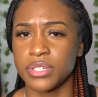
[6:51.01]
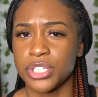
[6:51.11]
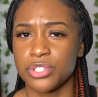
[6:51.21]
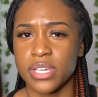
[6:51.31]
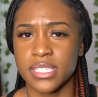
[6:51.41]
We
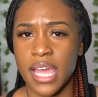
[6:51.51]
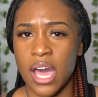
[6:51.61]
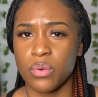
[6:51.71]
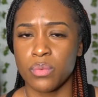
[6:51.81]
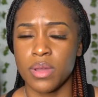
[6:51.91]
just dressed
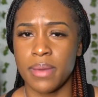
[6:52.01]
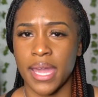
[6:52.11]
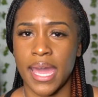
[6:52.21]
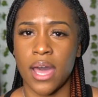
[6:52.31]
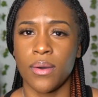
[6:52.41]
out. We went
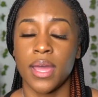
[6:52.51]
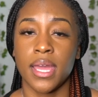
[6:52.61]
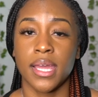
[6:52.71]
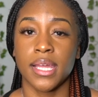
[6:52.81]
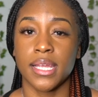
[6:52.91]
back out
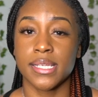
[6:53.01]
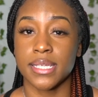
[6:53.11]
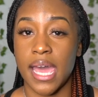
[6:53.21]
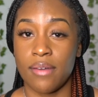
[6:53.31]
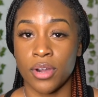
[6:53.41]

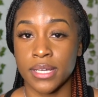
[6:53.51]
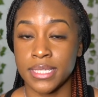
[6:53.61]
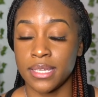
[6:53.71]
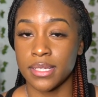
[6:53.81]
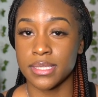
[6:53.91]
to have our
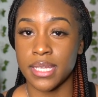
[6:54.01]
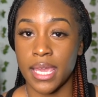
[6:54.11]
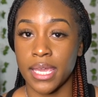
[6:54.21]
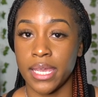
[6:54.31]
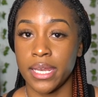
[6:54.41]
attendance
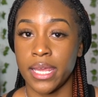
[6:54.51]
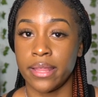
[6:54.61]
taken.